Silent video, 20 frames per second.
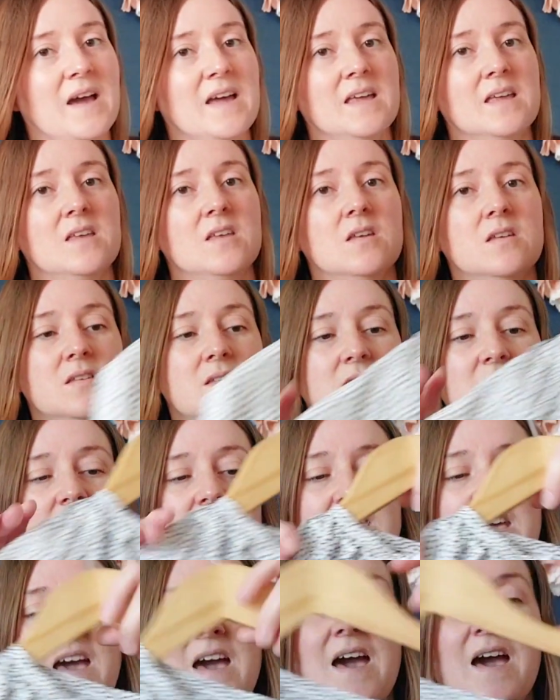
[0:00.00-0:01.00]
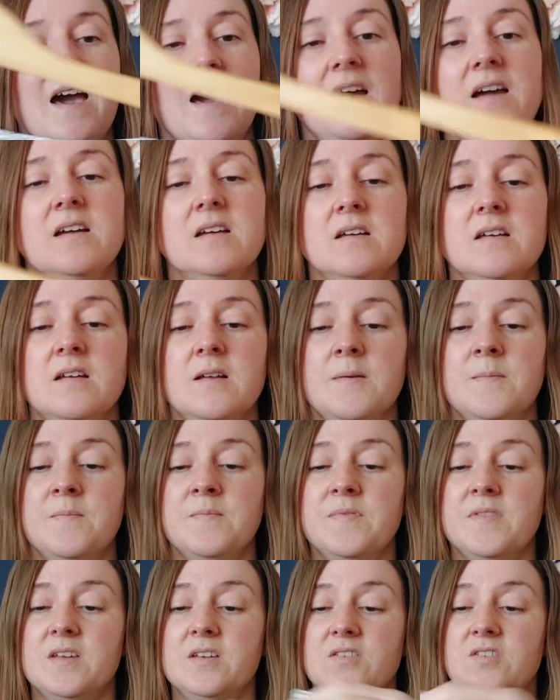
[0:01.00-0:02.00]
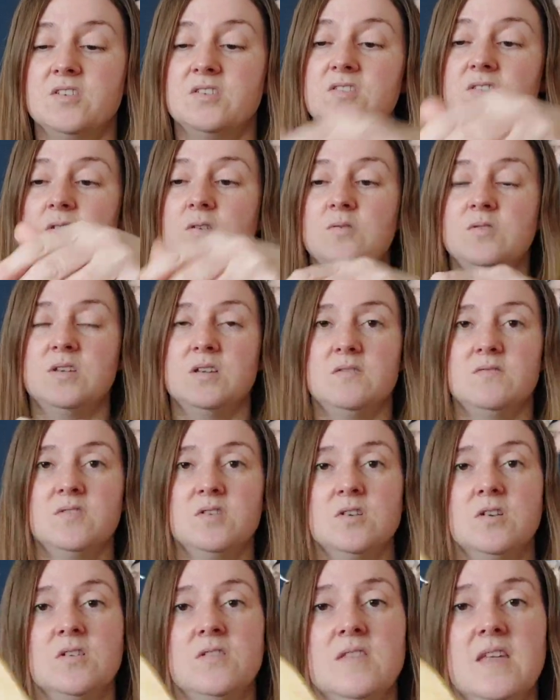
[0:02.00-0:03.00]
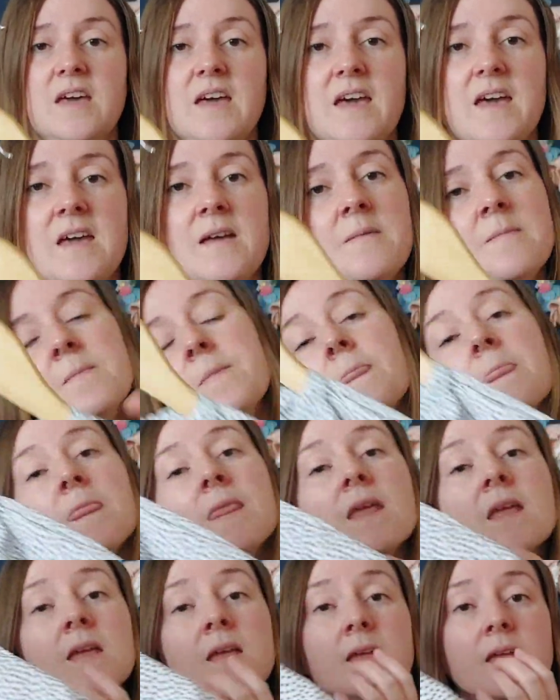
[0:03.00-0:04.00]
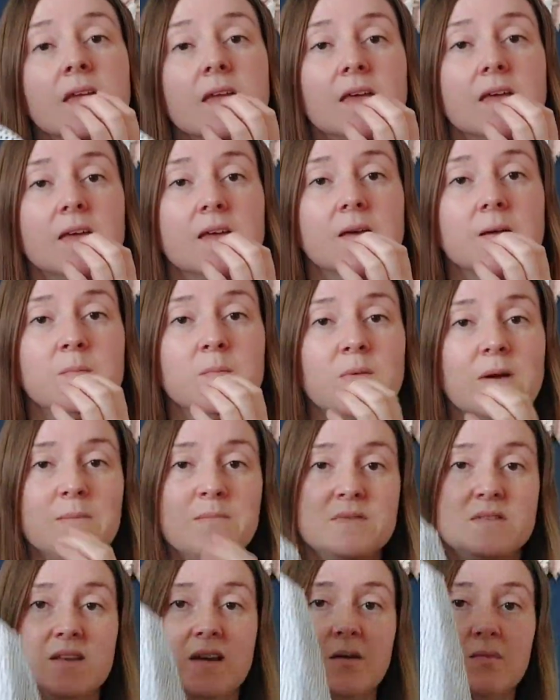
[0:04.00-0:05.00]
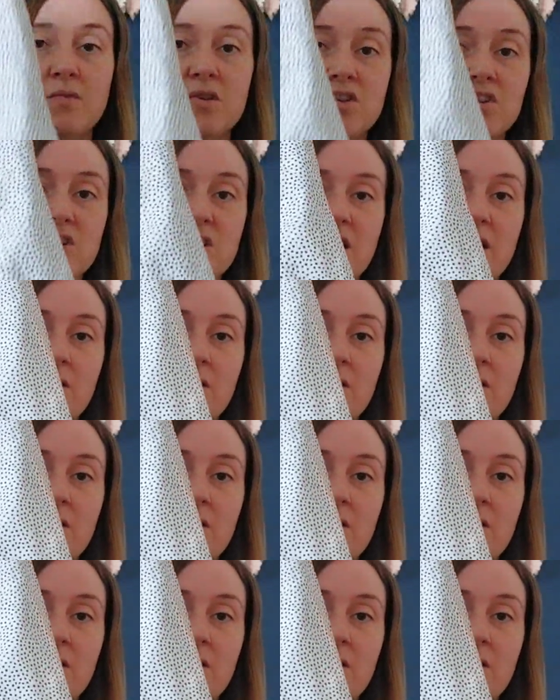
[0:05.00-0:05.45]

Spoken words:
but I did the hack that Tessuti have done on their website, which